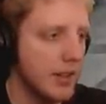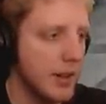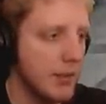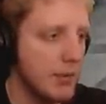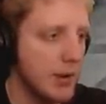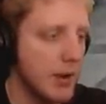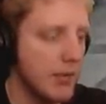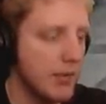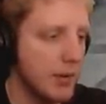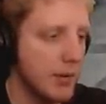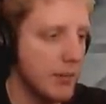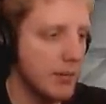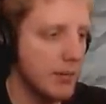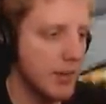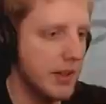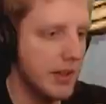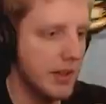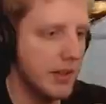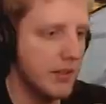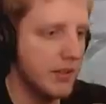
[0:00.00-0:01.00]
apart
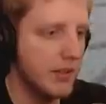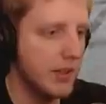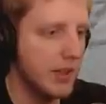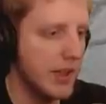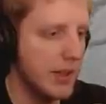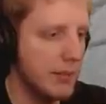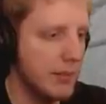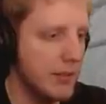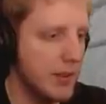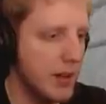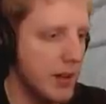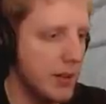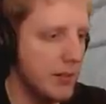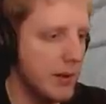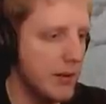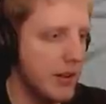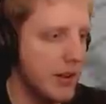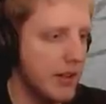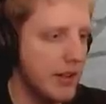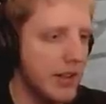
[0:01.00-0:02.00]
from the slime farm
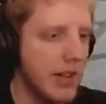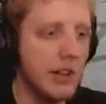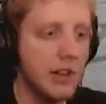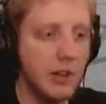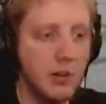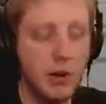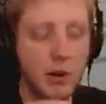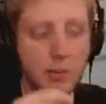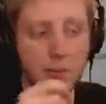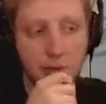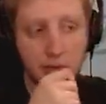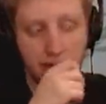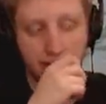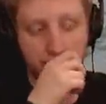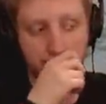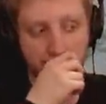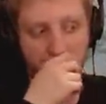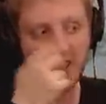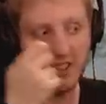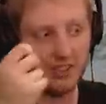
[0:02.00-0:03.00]
area, that you know what would be
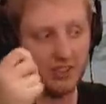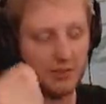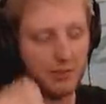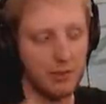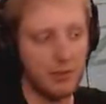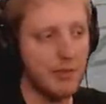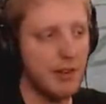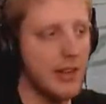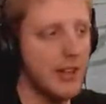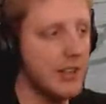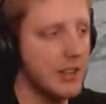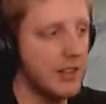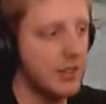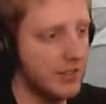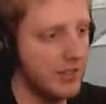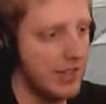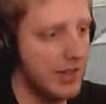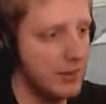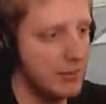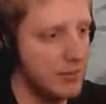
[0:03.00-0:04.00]
really great is if we find the
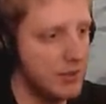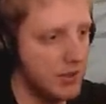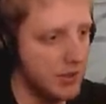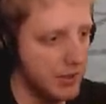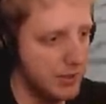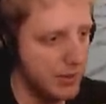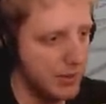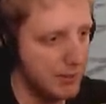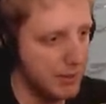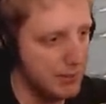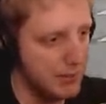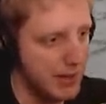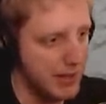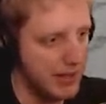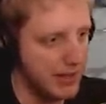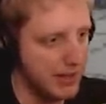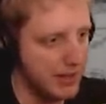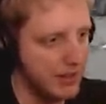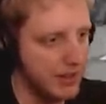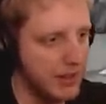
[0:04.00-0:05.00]
slime trunk when we're
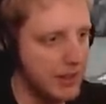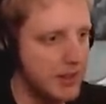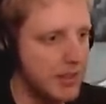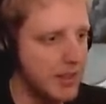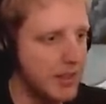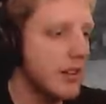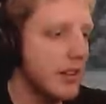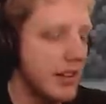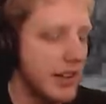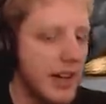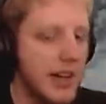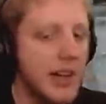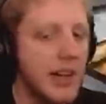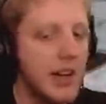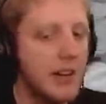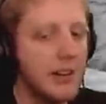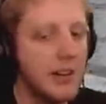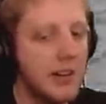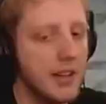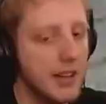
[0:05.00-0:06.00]
mining in that
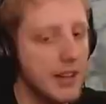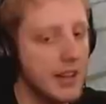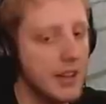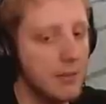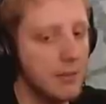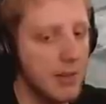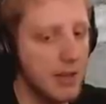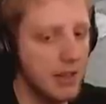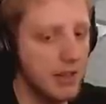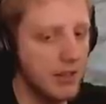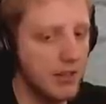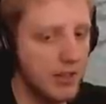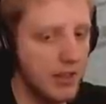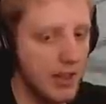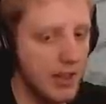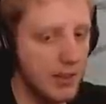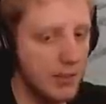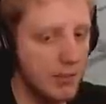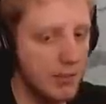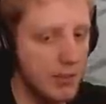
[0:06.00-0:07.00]
area, then I can make a
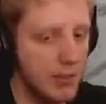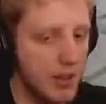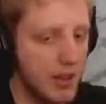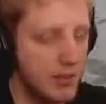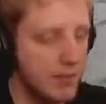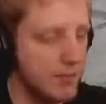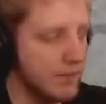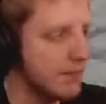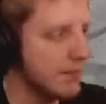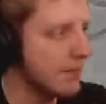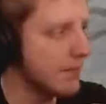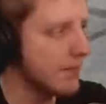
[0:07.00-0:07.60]
slime farm.